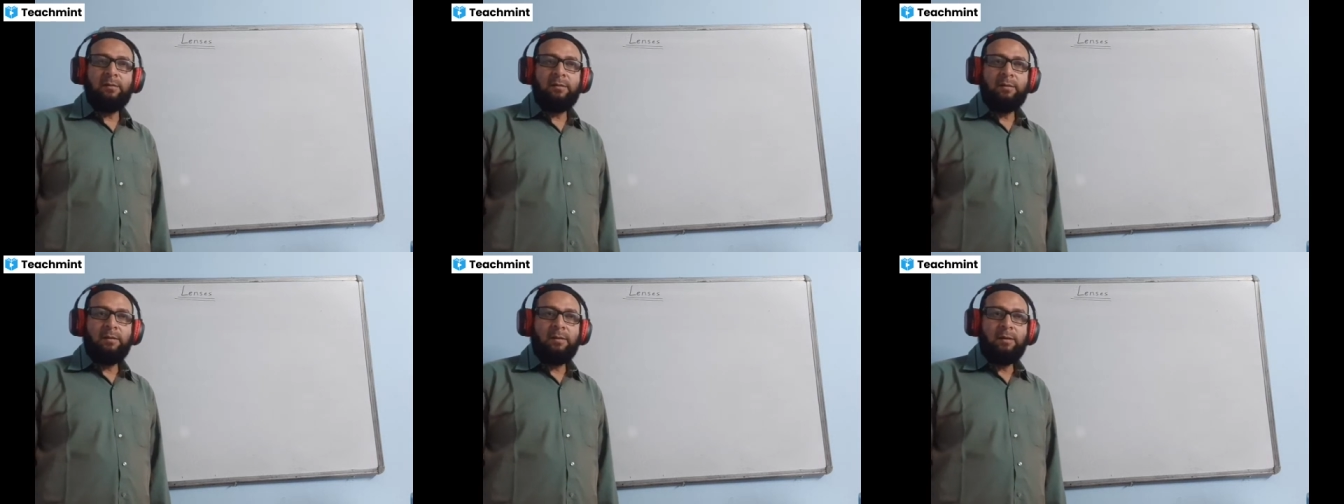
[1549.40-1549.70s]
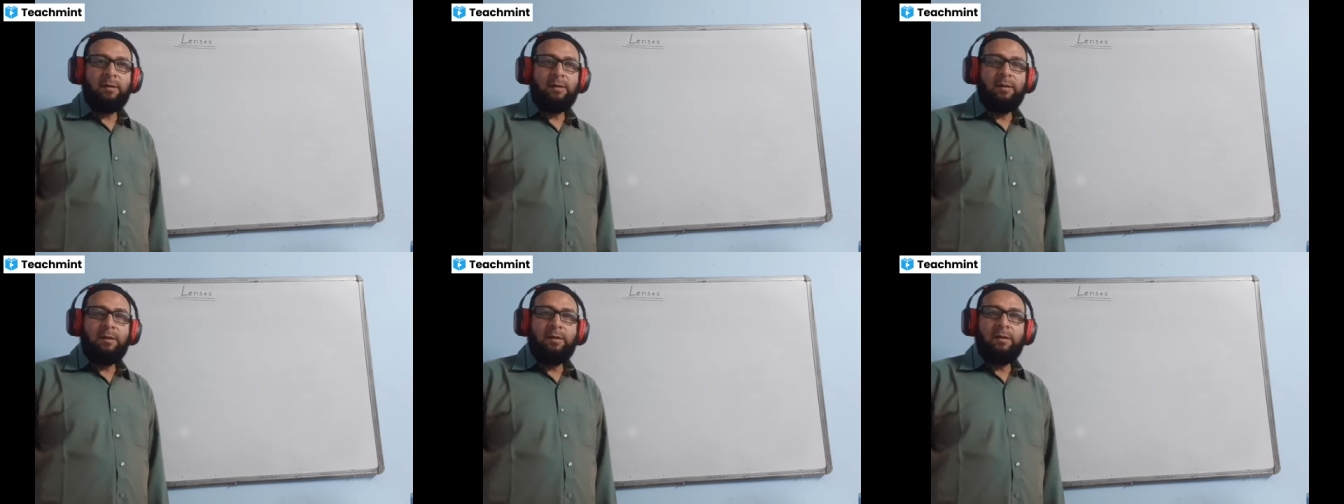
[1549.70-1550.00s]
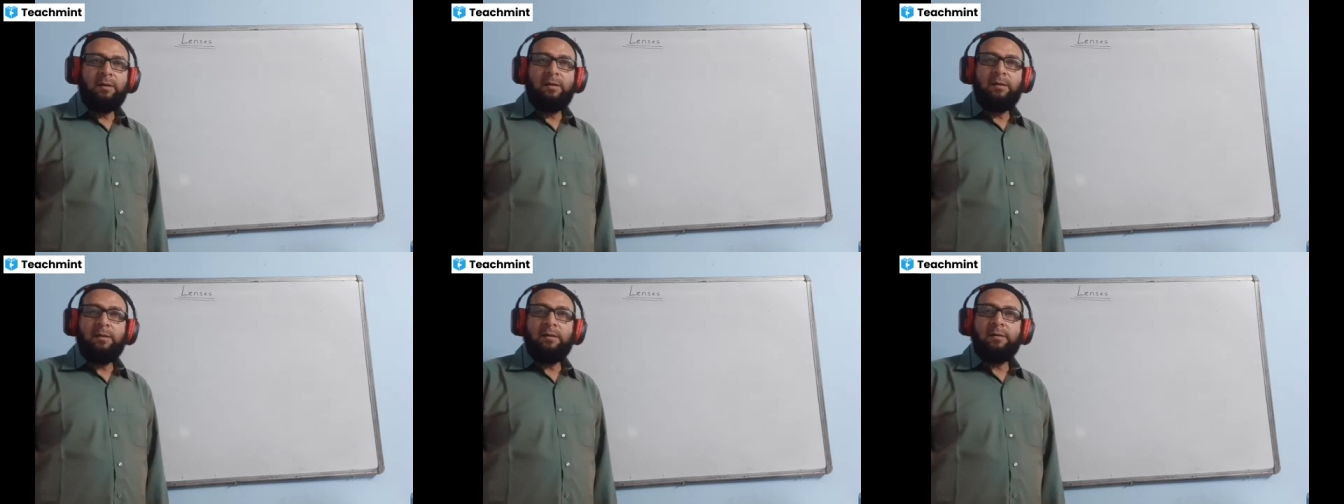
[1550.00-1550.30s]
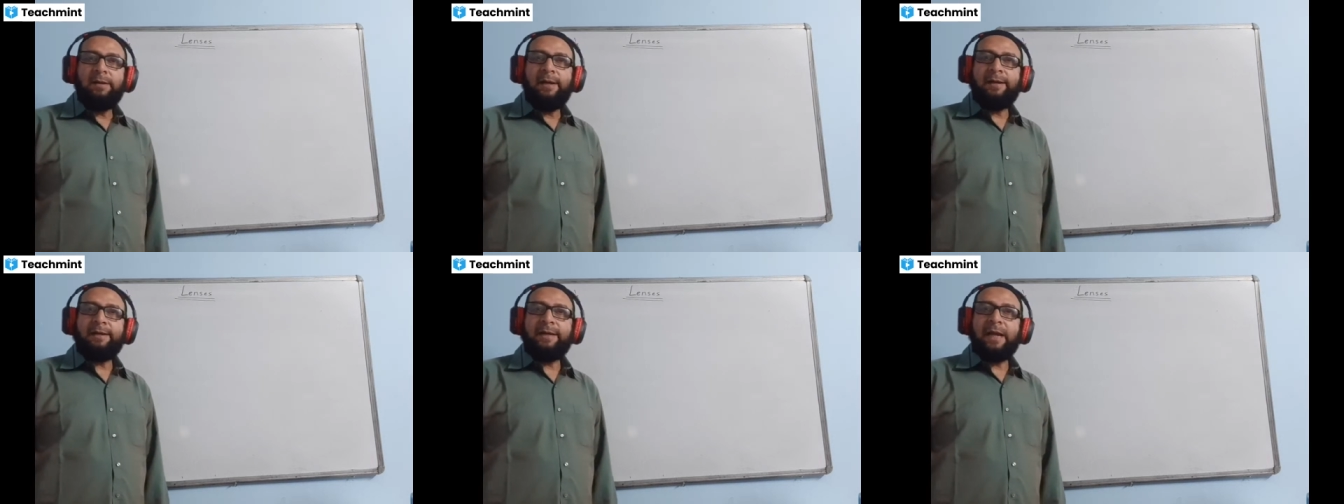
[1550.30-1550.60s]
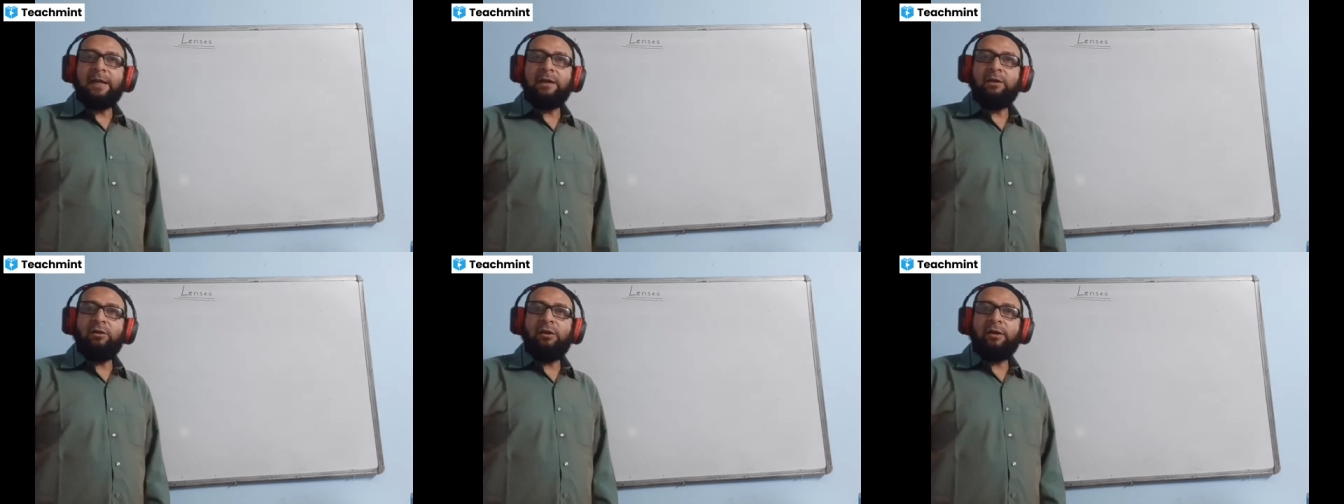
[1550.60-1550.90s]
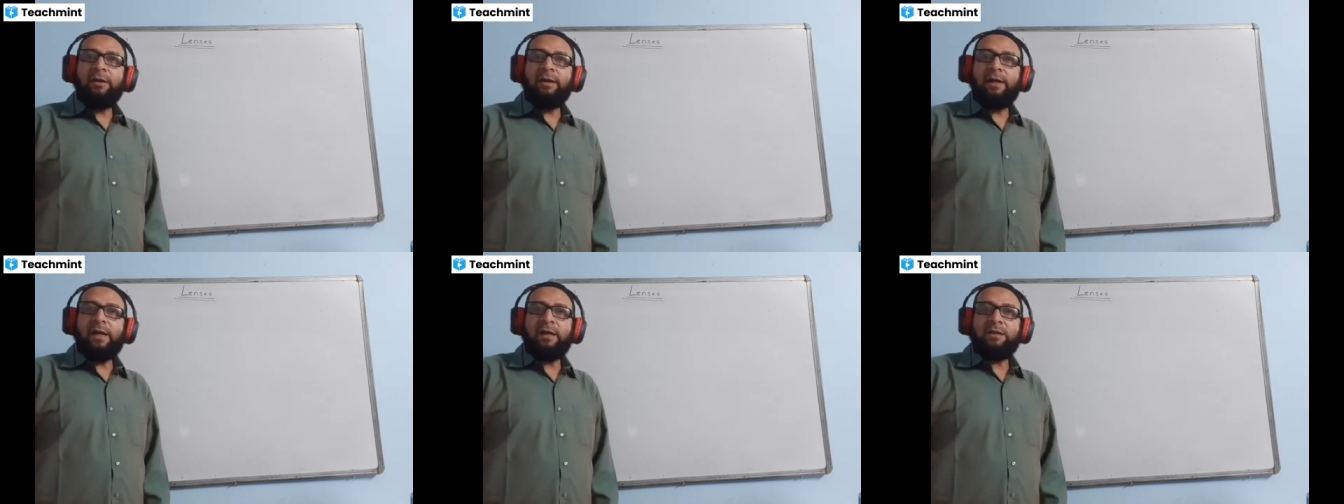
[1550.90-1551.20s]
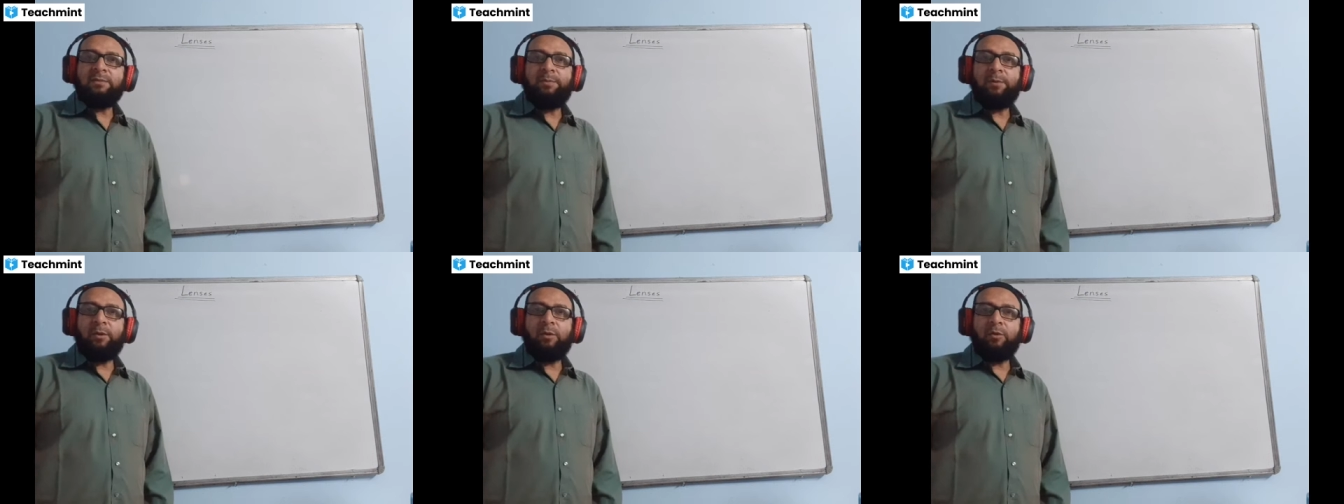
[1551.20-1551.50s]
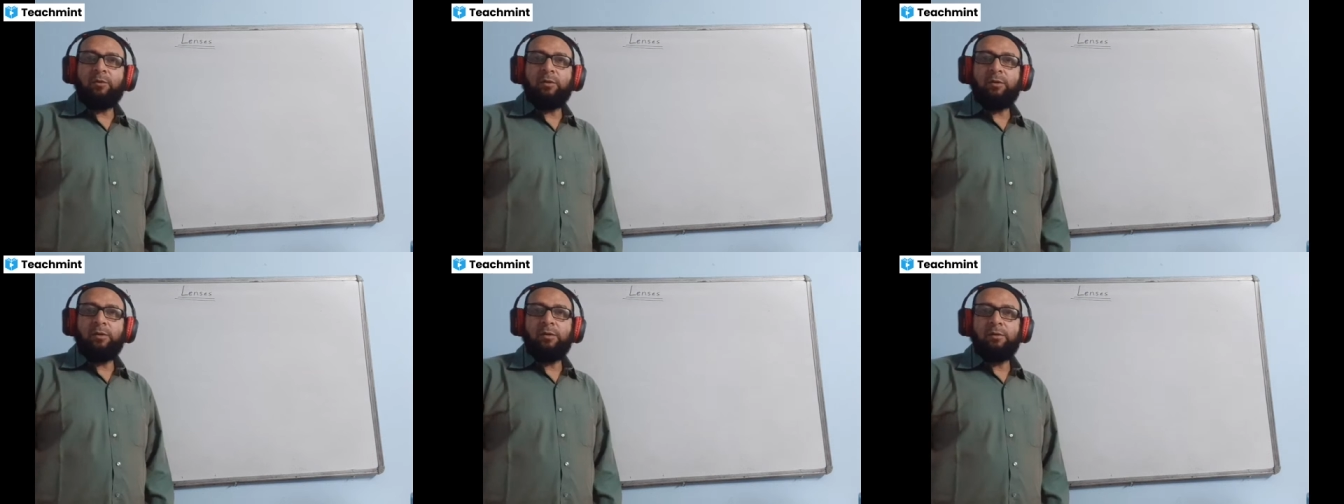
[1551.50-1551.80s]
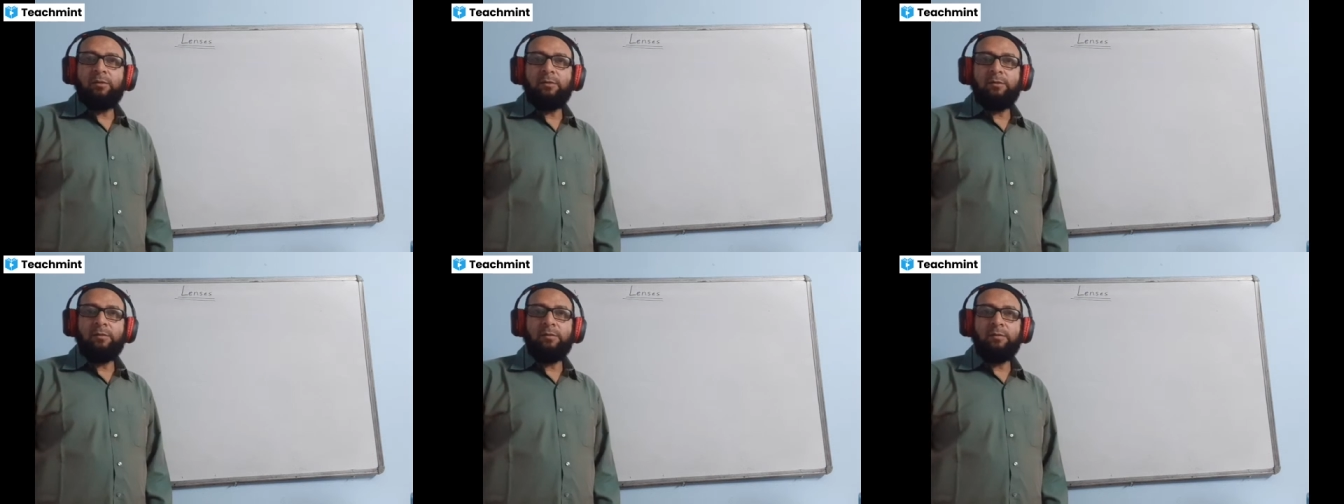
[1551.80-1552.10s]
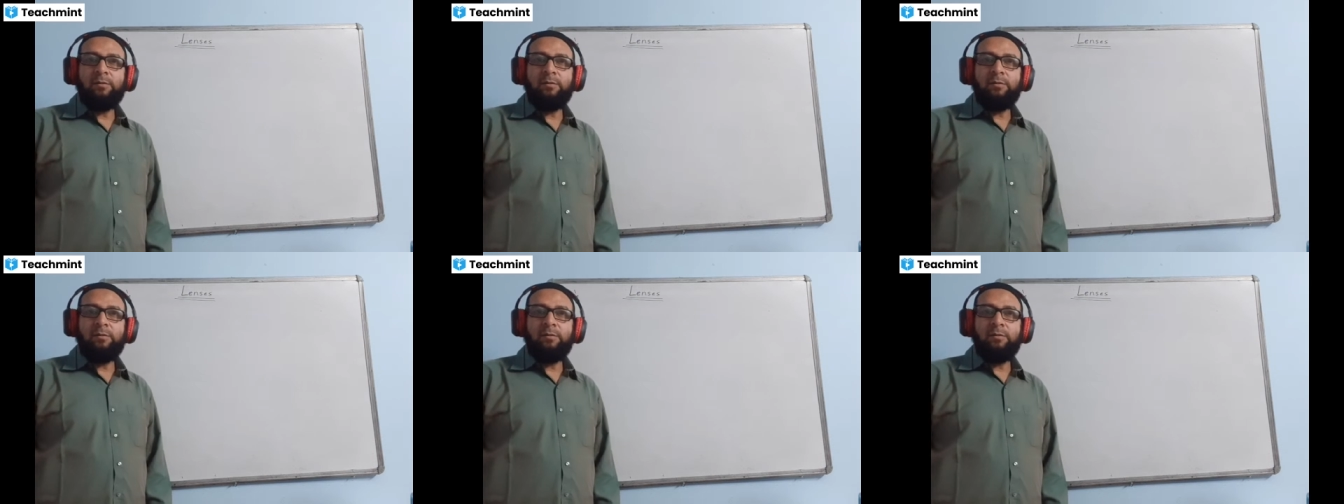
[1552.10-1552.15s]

rectangular glass block, thin